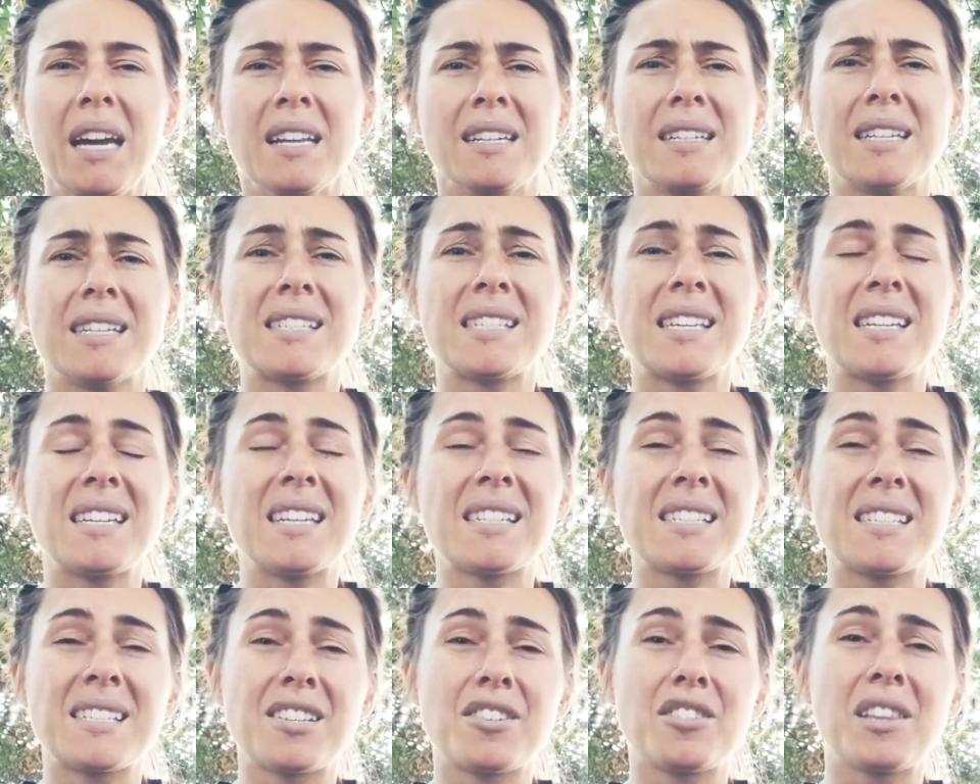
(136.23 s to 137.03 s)
doesn't
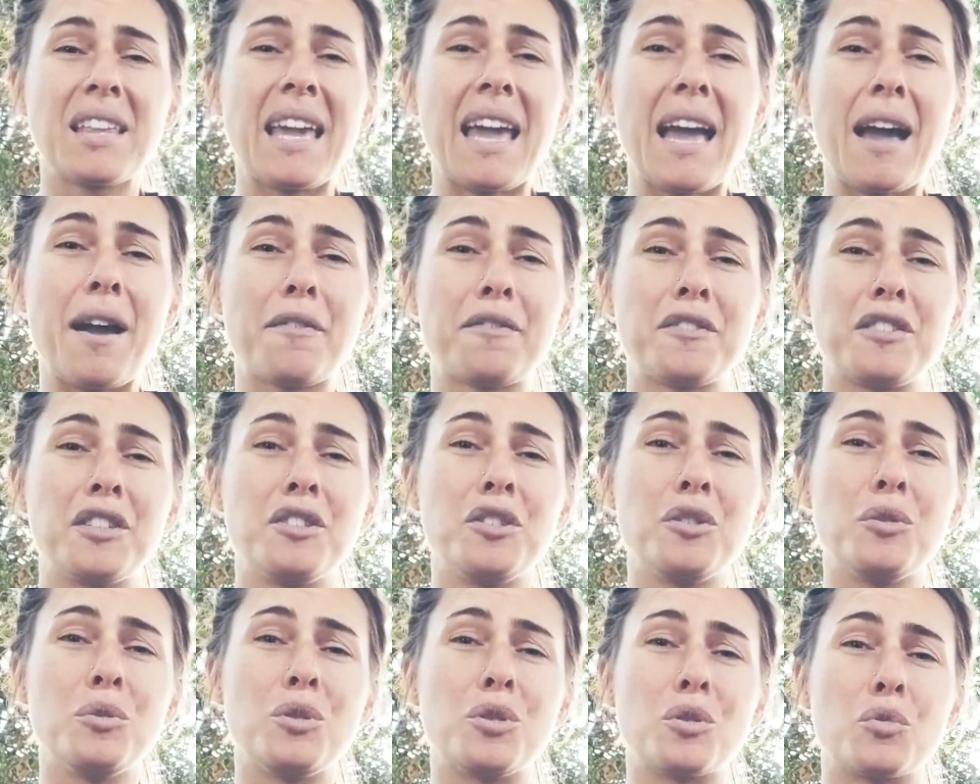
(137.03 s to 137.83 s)
necessarily have to
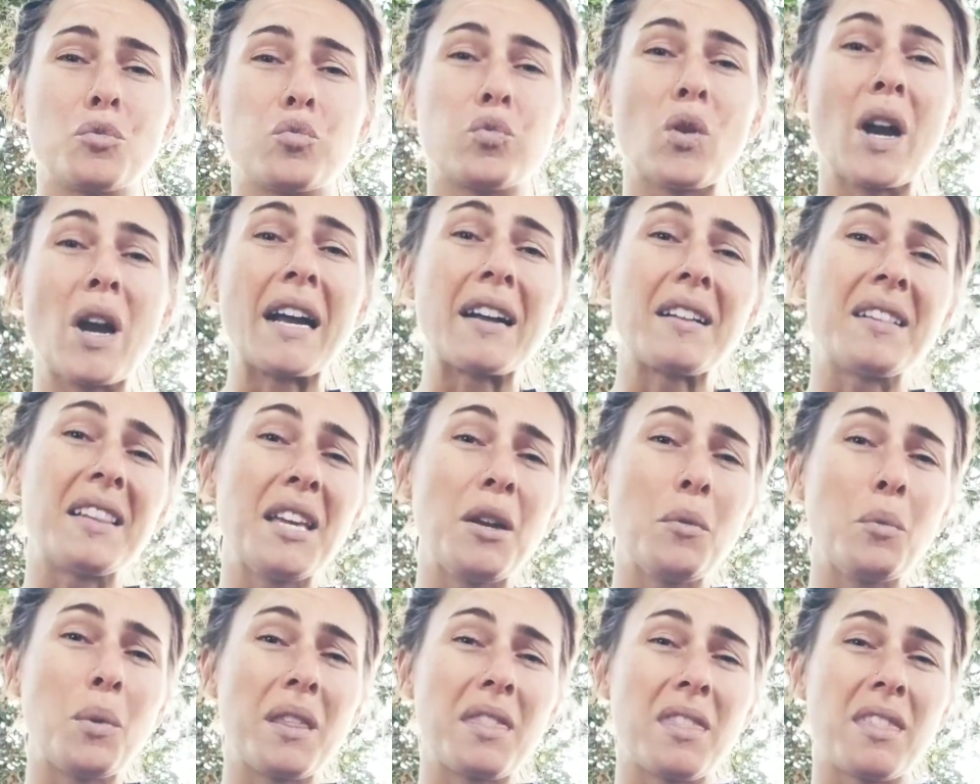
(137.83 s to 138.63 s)
do
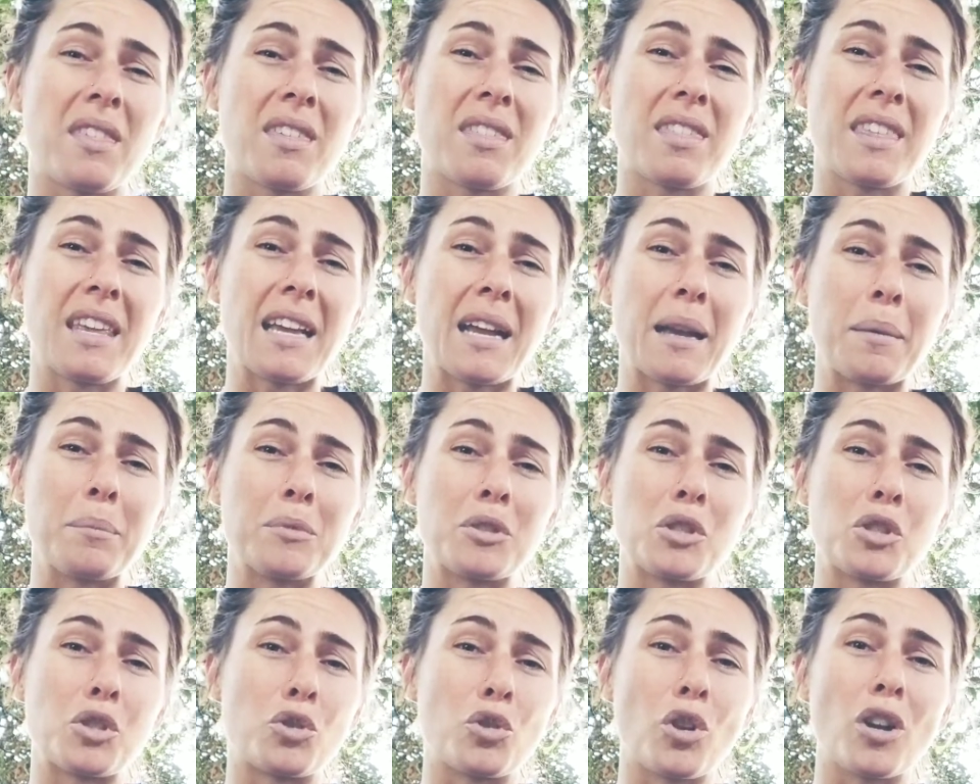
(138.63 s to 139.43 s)
directly with the thing I'm
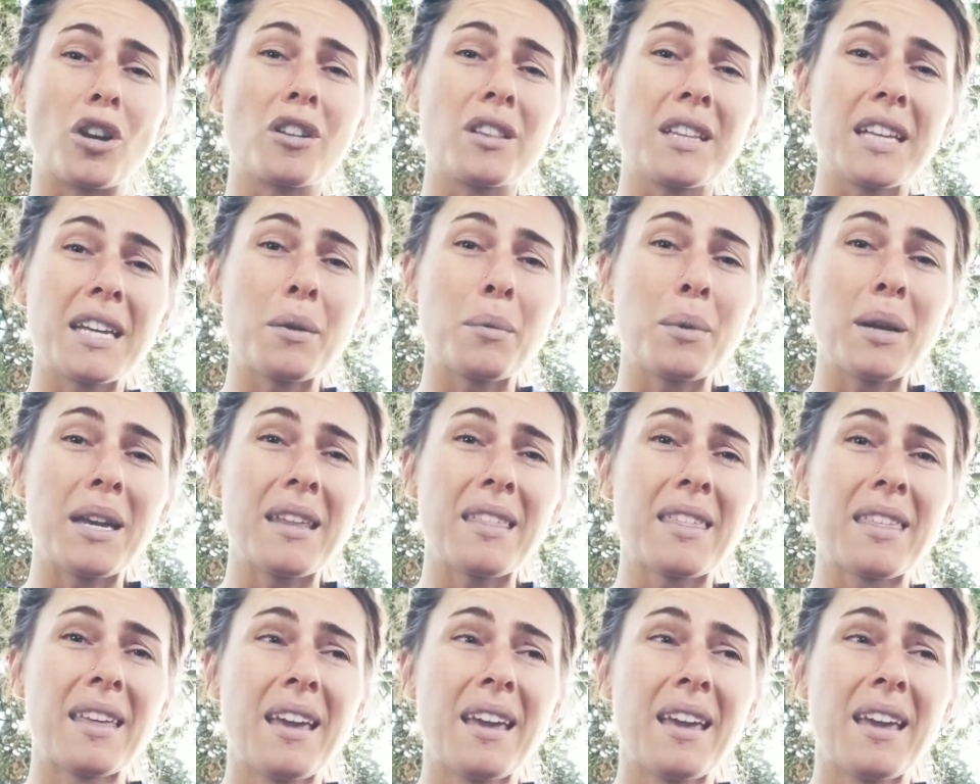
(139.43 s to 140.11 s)
struggling with,